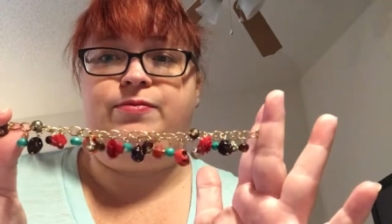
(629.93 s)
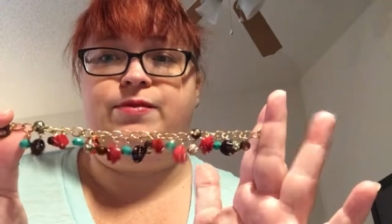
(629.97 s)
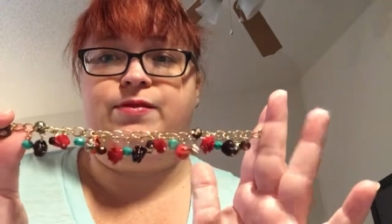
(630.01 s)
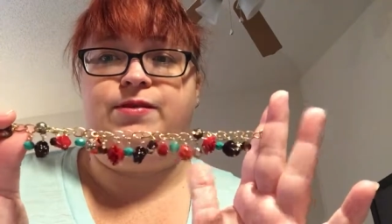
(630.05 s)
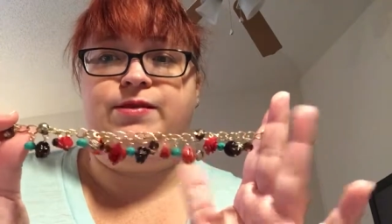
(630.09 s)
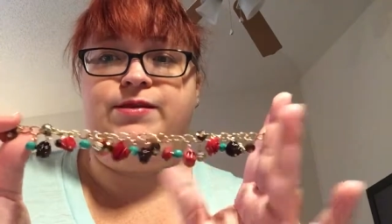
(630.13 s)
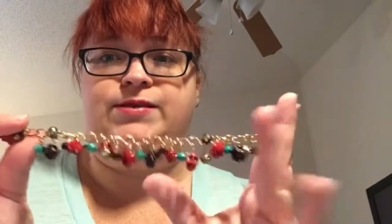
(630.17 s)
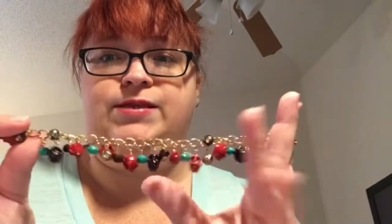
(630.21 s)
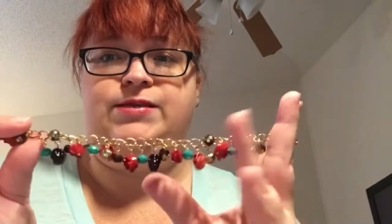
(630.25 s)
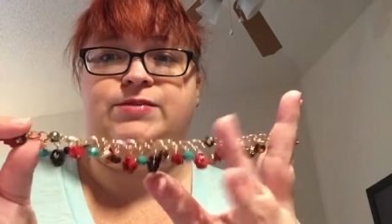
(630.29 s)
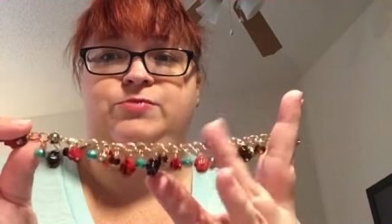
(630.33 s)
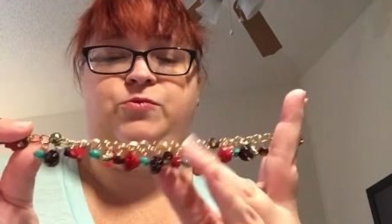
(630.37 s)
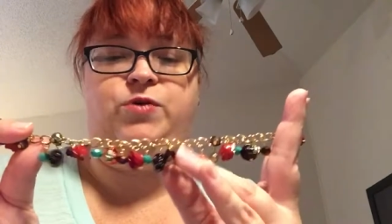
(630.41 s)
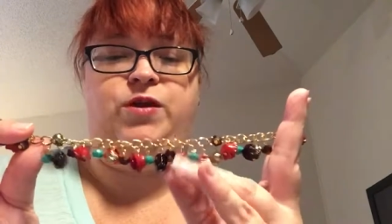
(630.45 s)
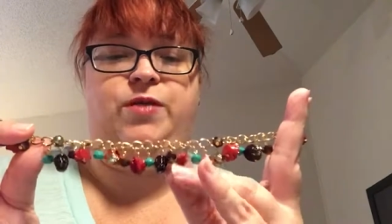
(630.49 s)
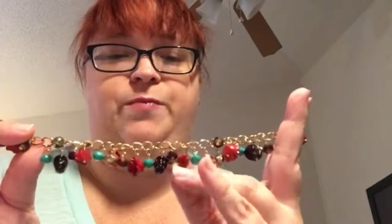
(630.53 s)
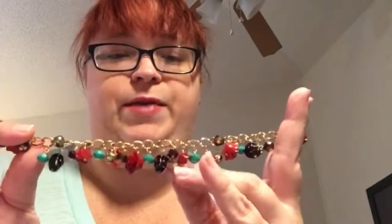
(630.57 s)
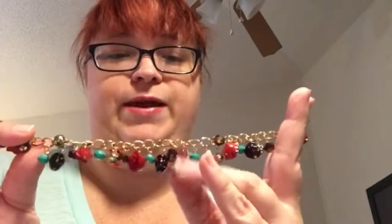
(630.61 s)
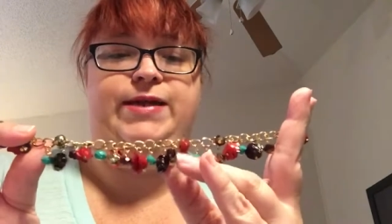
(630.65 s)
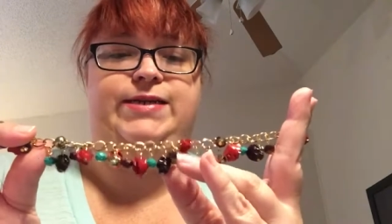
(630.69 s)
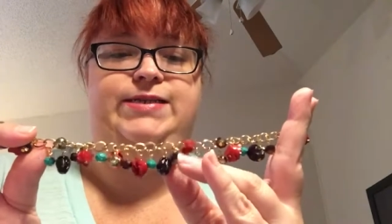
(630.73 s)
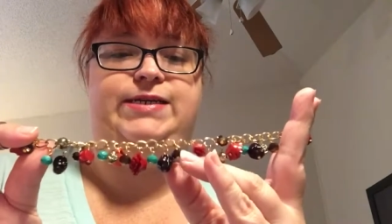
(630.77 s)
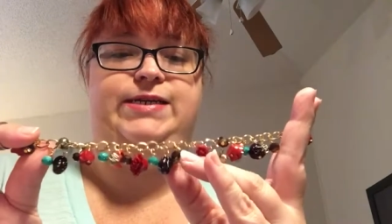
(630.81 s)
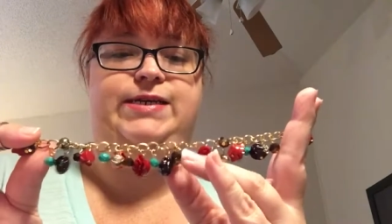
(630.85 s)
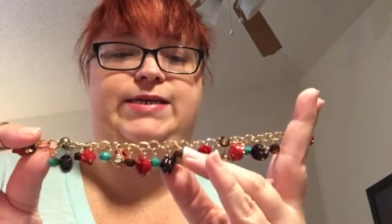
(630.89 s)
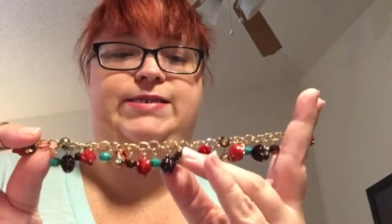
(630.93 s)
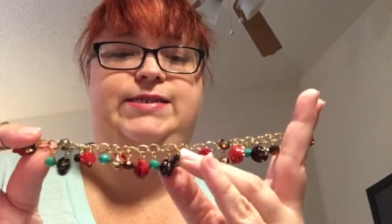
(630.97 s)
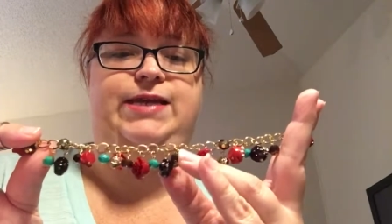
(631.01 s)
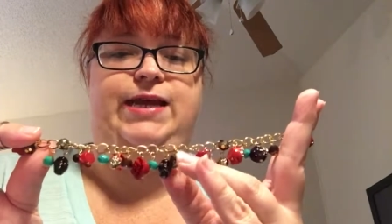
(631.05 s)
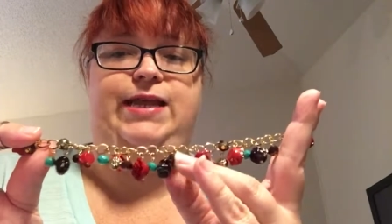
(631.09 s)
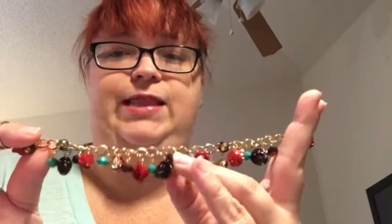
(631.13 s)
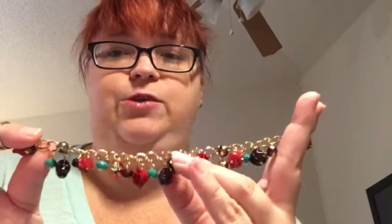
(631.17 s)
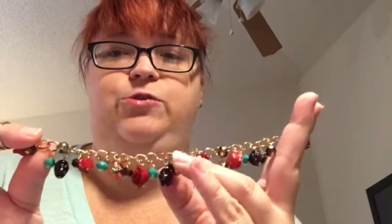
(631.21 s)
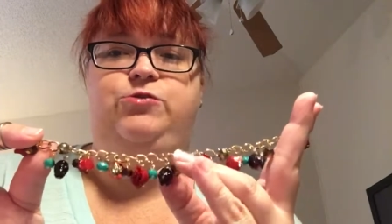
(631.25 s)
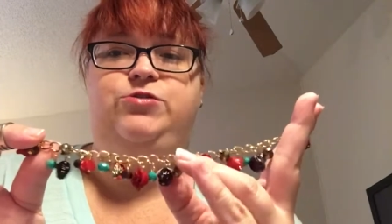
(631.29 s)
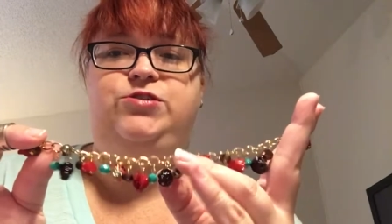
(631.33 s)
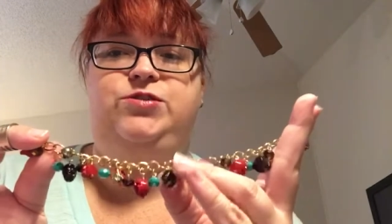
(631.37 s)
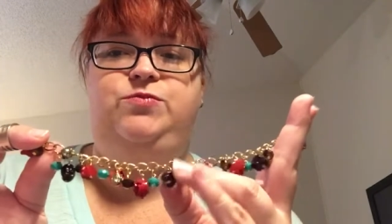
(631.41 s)
This is one of my Dia de
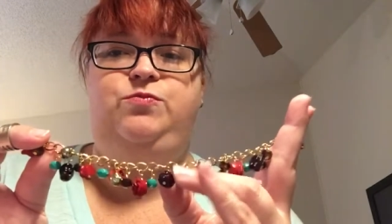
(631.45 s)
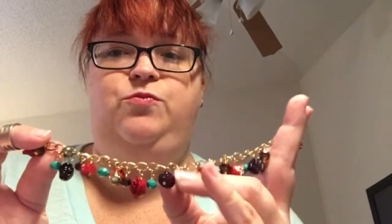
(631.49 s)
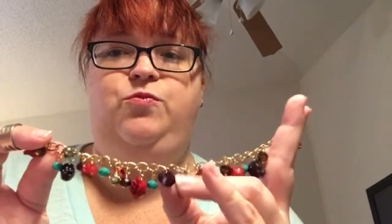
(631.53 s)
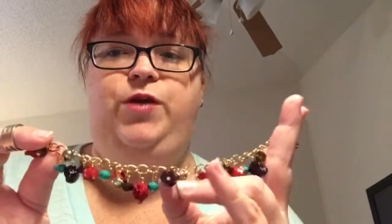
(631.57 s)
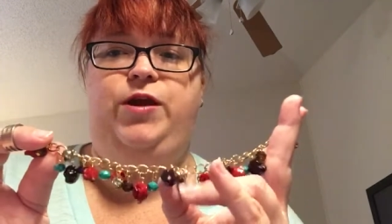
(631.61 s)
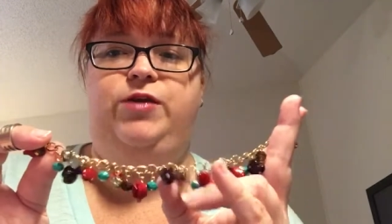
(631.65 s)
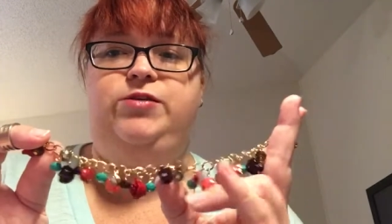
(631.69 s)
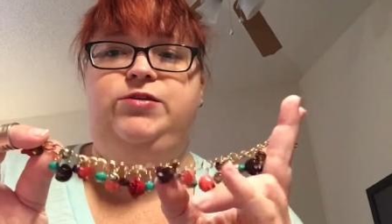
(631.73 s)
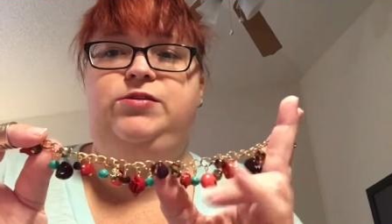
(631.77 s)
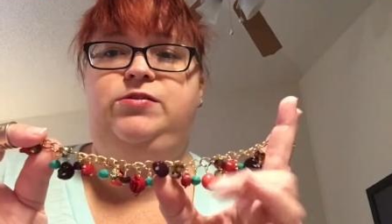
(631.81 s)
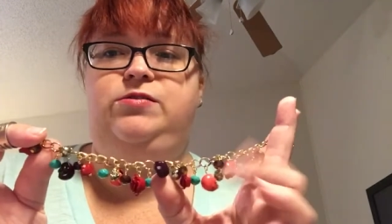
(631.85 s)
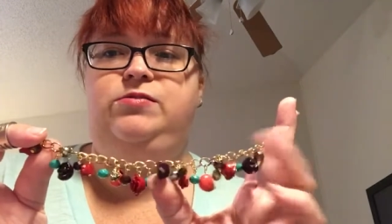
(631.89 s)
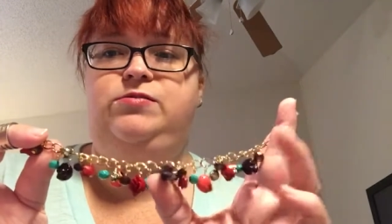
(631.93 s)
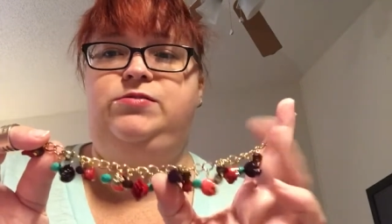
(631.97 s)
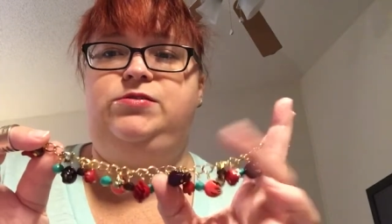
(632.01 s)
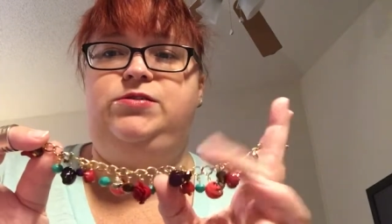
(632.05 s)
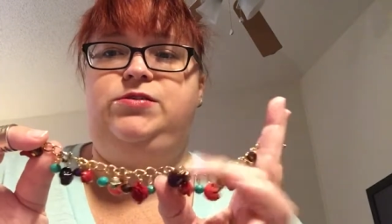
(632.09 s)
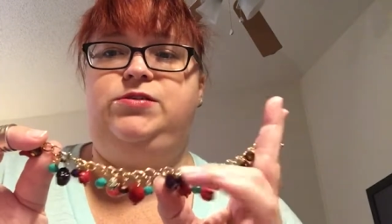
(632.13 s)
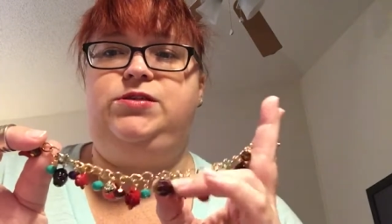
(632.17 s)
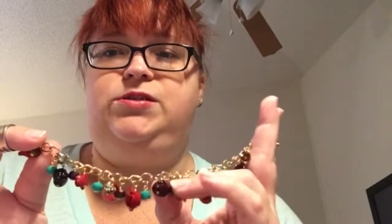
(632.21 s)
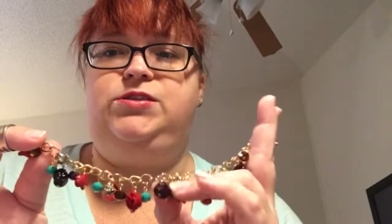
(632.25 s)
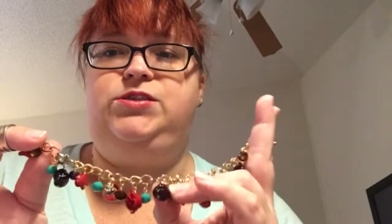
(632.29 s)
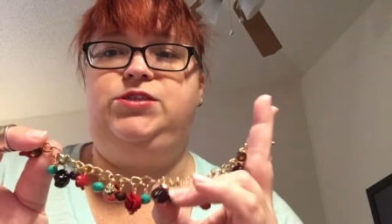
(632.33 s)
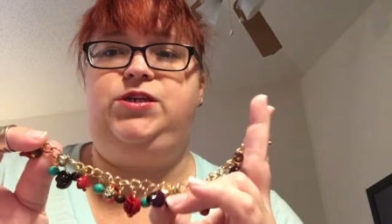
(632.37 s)
los Muertos